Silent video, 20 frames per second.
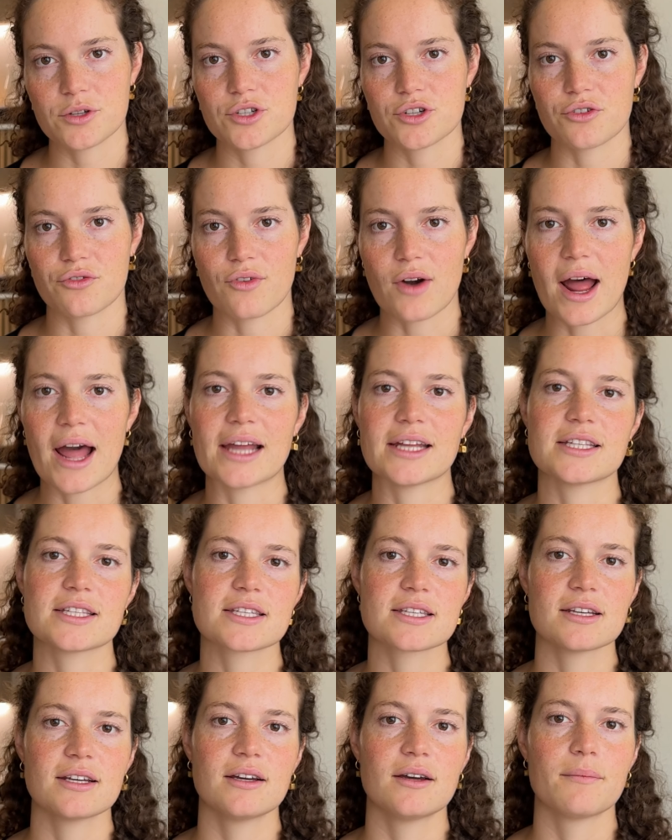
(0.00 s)
to write
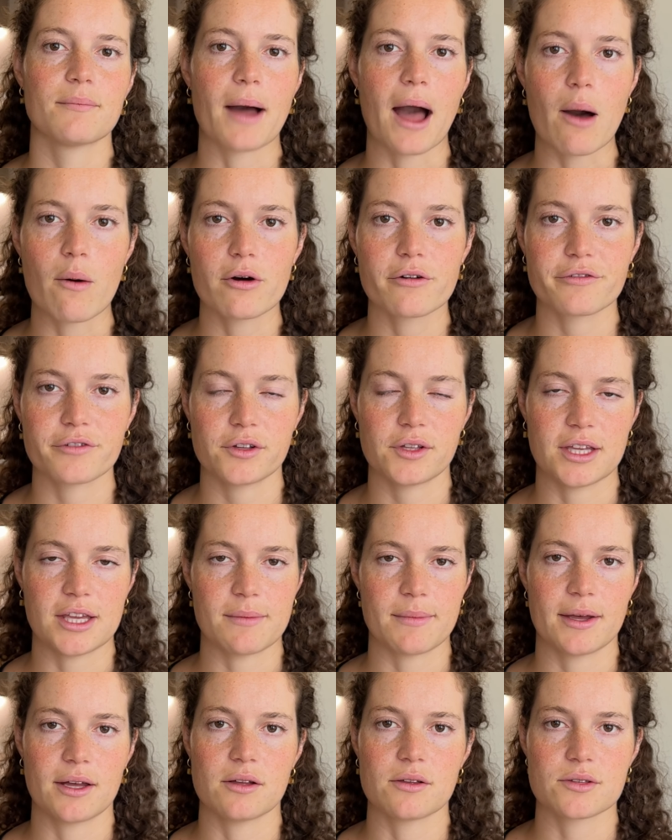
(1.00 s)
powerful
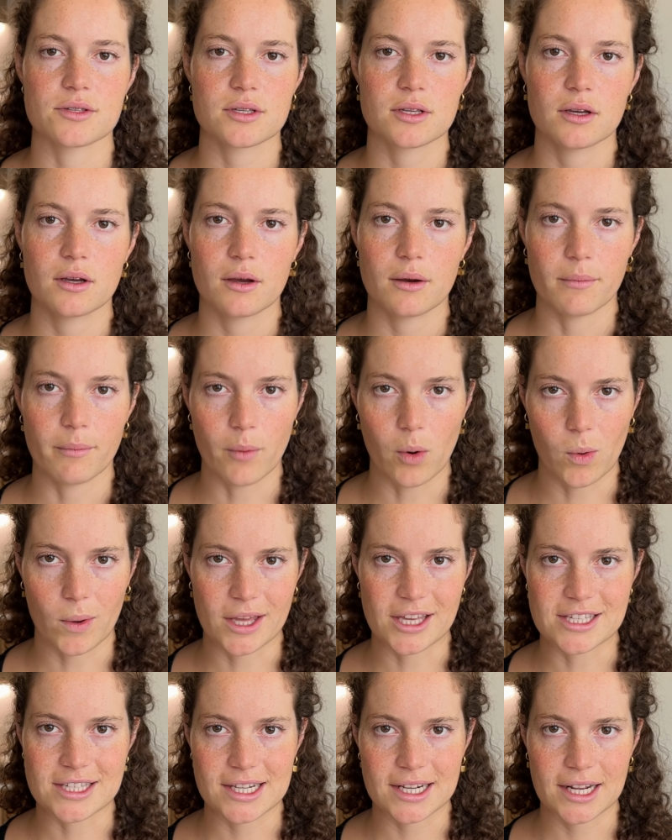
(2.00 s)
emails more
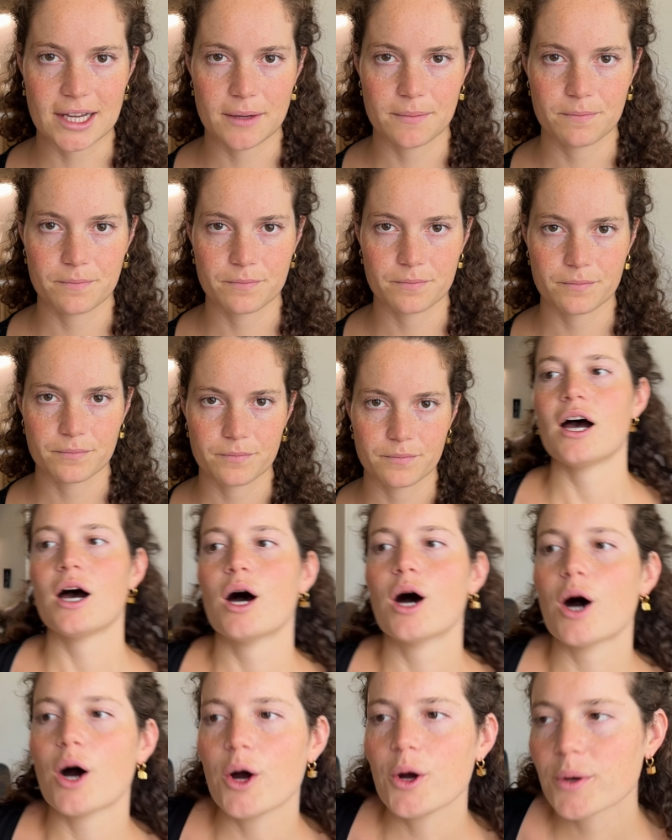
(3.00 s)
easily.
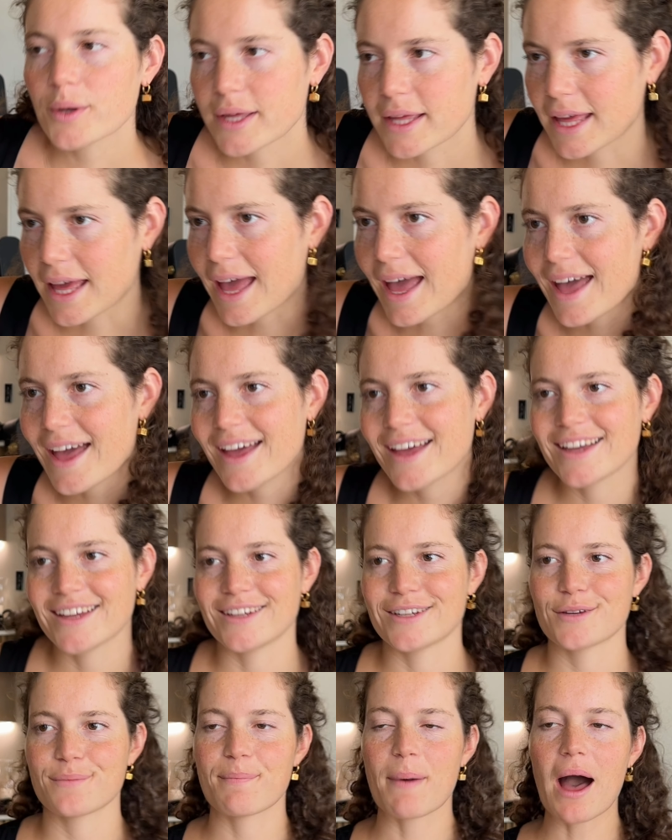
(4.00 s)

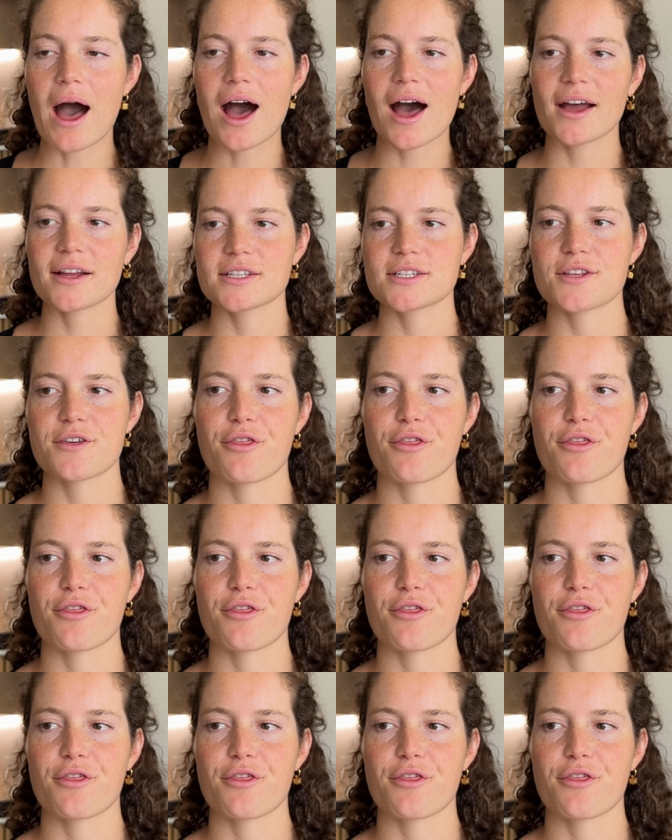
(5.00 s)
Okay, part